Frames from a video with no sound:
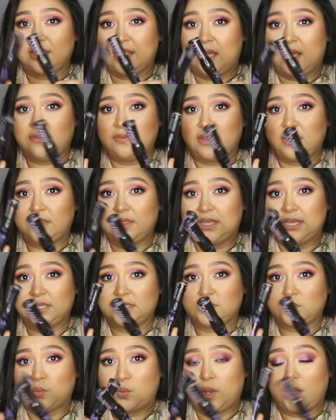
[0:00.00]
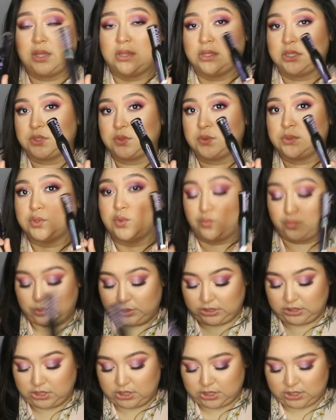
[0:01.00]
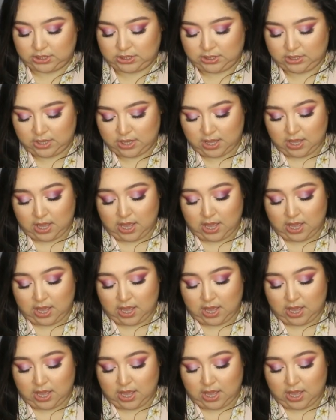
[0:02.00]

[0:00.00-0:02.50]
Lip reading: Love this one. This one's really good.